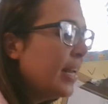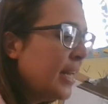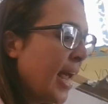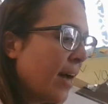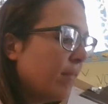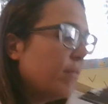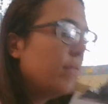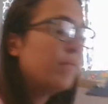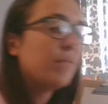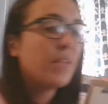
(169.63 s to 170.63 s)
Now,
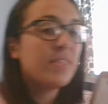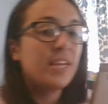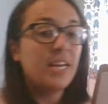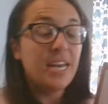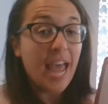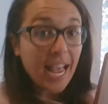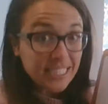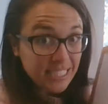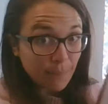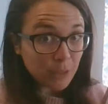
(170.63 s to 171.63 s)
the
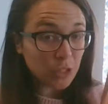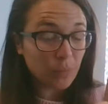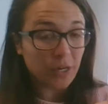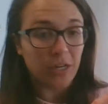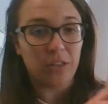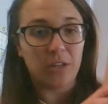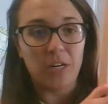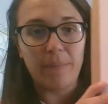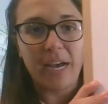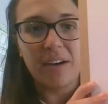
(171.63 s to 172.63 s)
next temperature we're going to
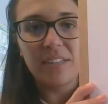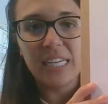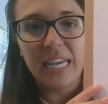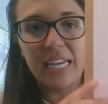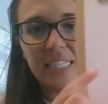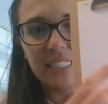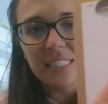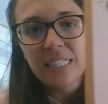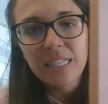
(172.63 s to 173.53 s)
learn about is